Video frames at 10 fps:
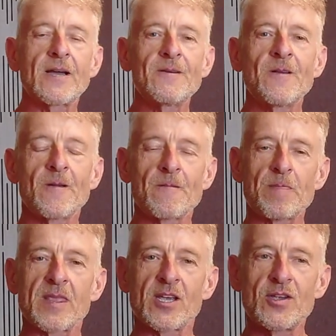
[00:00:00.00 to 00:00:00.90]
So
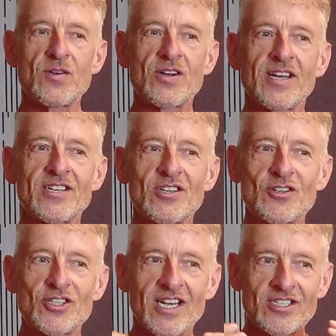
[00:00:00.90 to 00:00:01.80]
you
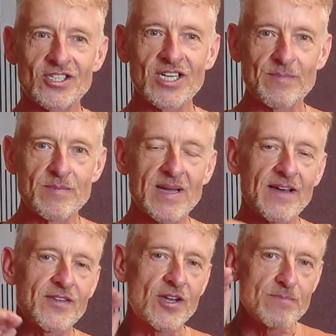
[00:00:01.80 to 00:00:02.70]
can change the shape of your
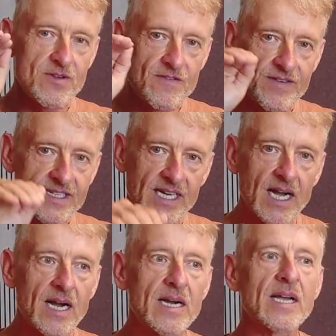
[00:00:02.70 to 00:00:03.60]
mouth, you can move your
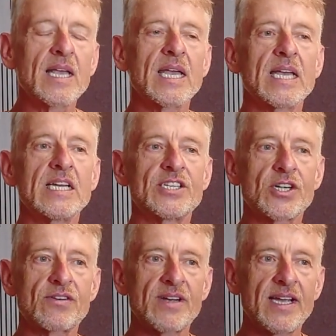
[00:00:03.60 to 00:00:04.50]
tongue
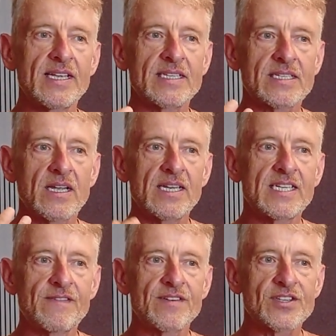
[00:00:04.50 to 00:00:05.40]
to create
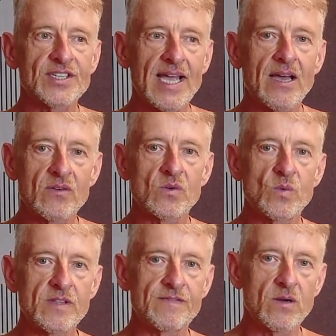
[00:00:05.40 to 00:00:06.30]
slightly different
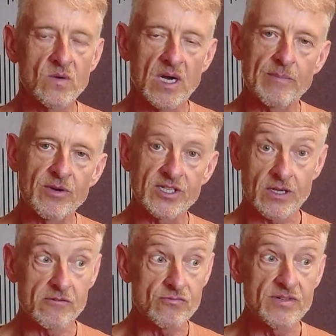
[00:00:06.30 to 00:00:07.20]
sound with the vocal harmonic,
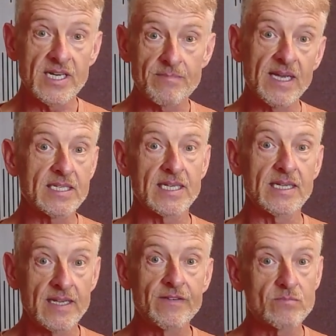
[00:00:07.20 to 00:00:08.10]
so it really makes
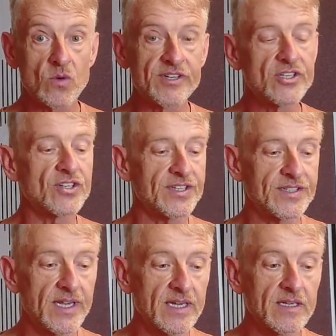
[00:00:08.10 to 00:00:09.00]
it even more
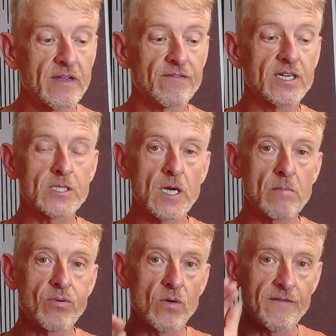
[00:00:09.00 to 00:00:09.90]
interesting. For
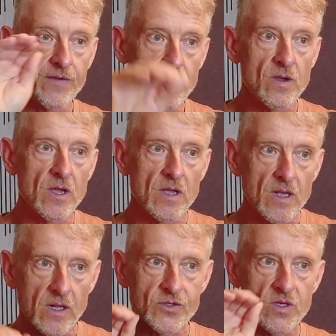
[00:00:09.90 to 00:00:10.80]
example,
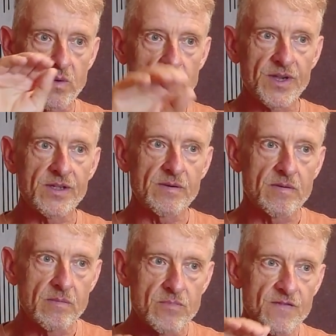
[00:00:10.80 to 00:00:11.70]
I'll do one where
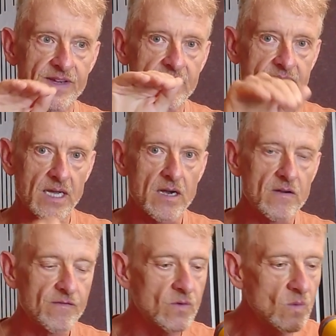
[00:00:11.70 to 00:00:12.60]
you're moving your tongue